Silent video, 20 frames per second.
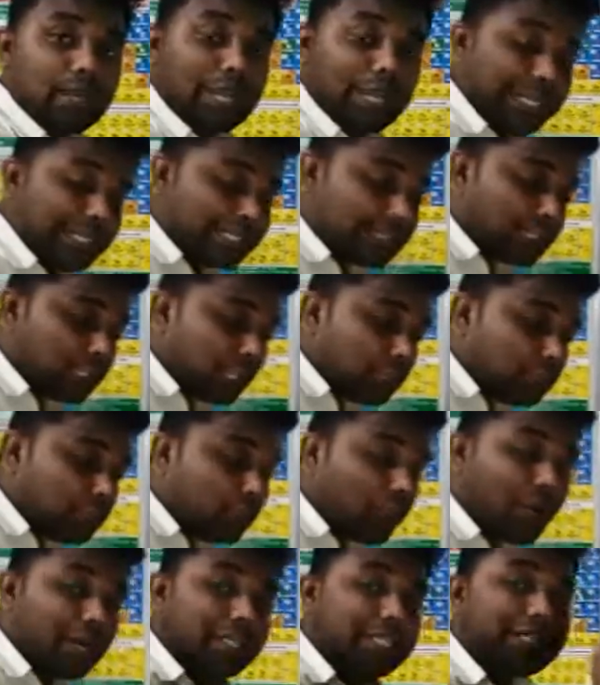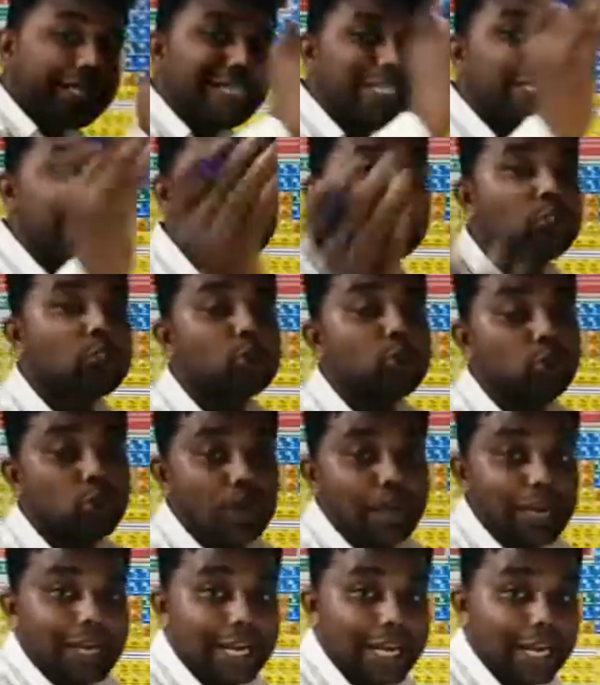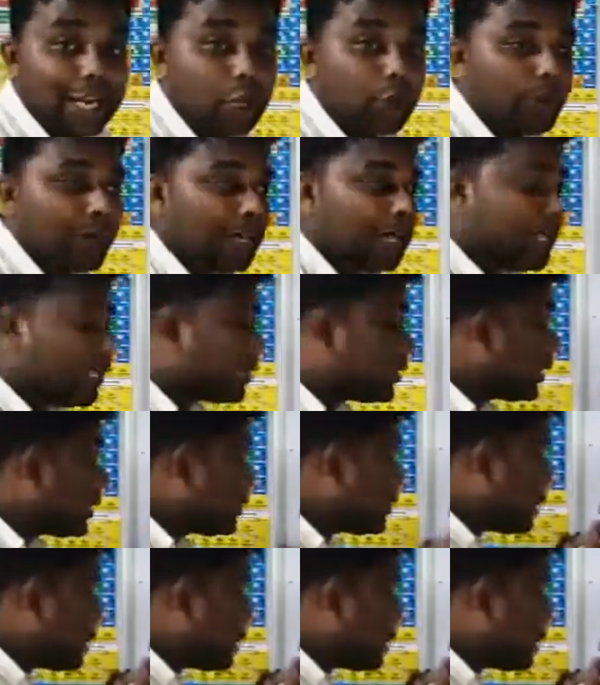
it converted into liquid, the